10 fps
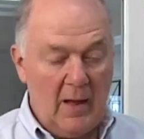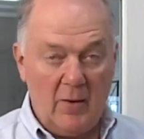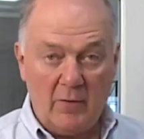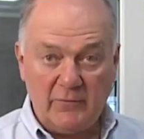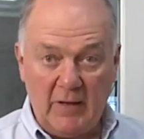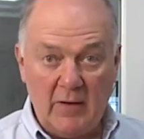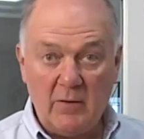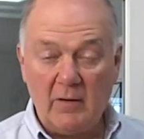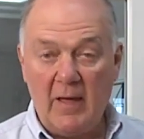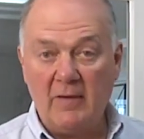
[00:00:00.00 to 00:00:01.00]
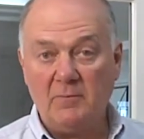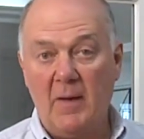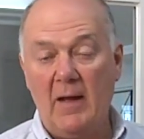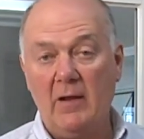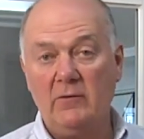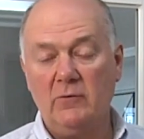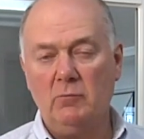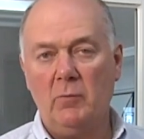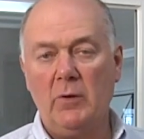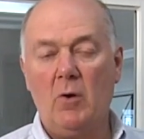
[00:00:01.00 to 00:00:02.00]
and our standard glass package
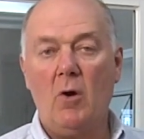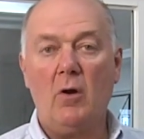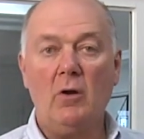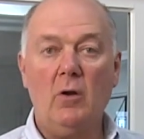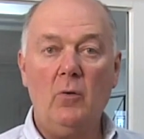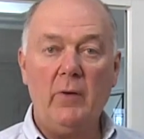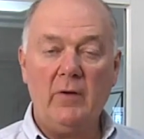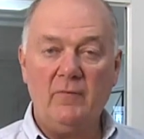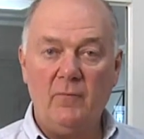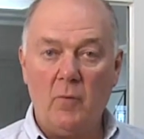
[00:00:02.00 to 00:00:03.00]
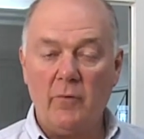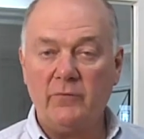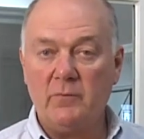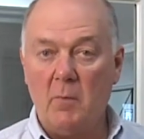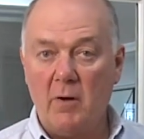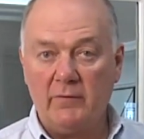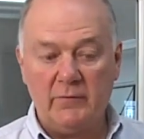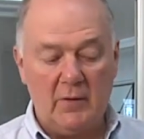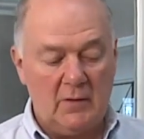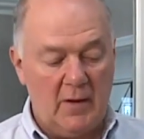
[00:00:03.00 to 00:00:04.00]
is what we call our Low E4 Smart
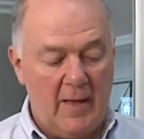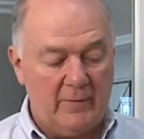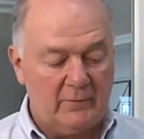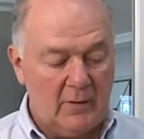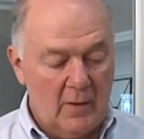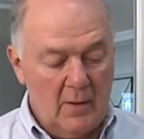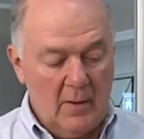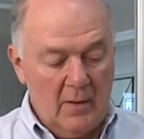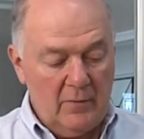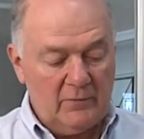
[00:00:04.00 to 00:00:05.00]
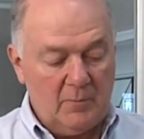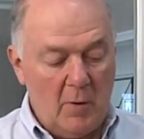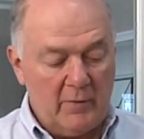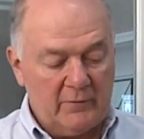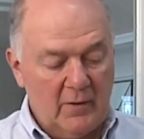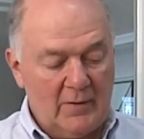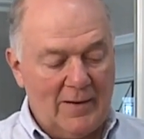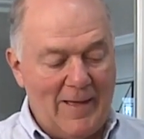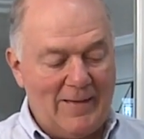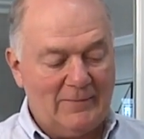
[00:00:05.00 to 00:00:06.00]
Sun glass. The Smart Sun
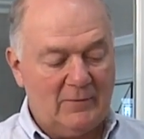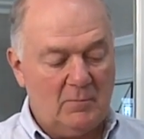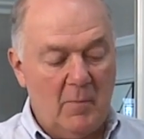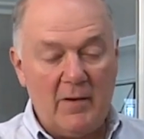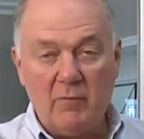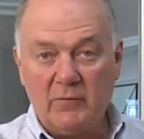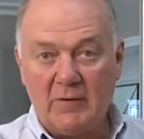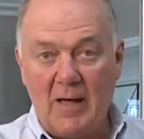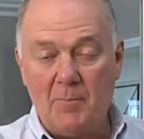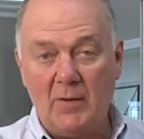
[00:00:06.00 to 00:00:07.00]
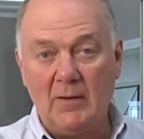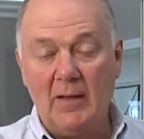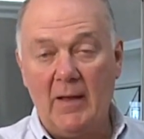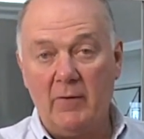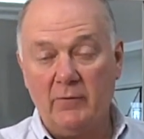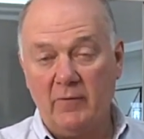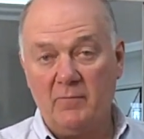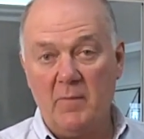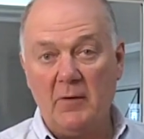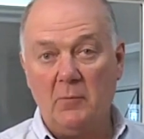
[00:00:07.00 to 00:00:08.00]
glass is microscopic layers
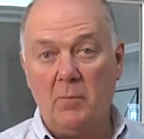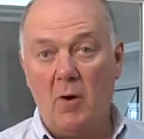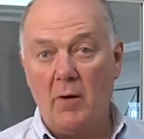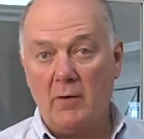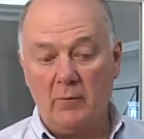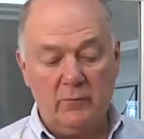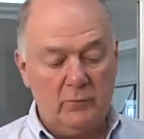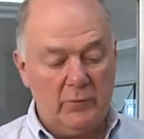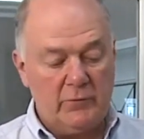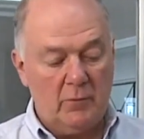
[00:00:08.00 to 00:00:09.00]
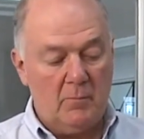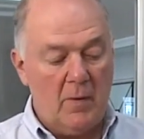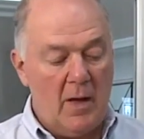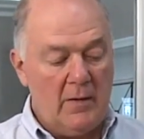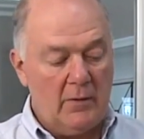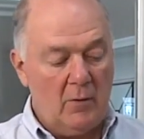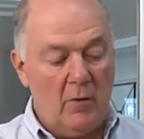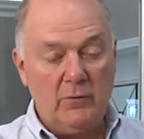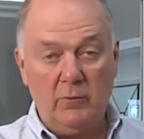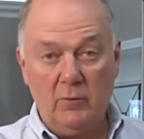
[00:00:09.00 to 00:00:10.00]
of metal particles which are bonded
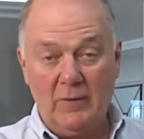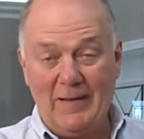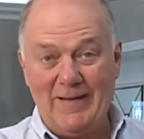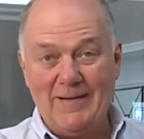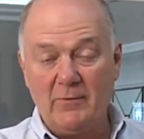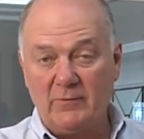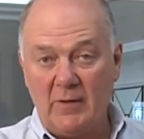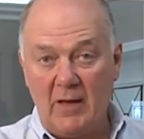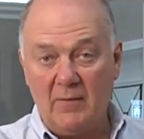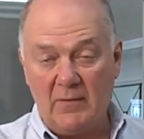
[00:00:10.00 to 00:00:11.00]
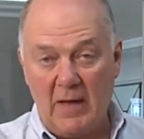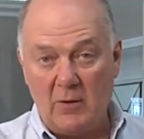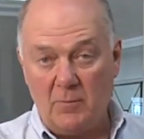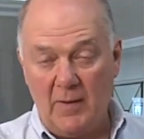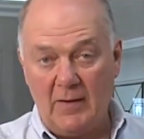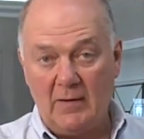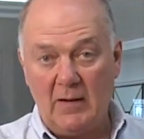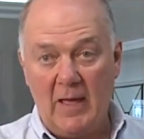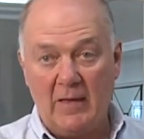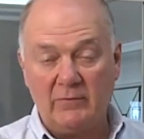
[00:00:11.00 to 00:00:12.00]
onto the inner side of the outer pane of
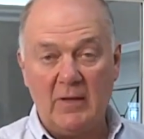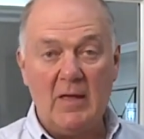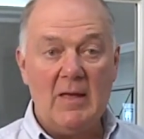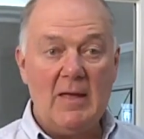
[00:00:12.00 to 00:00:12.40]
glass.